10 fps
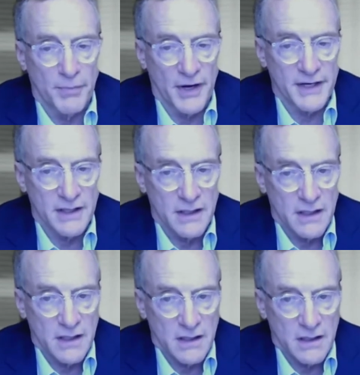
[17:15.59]
but
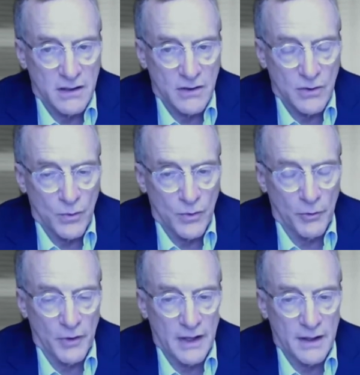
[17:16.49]

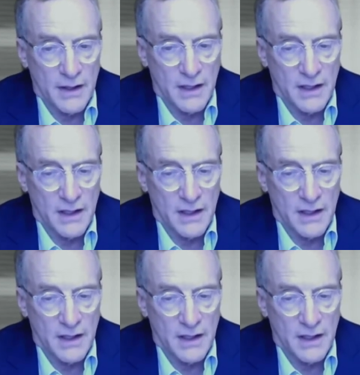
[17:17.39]
will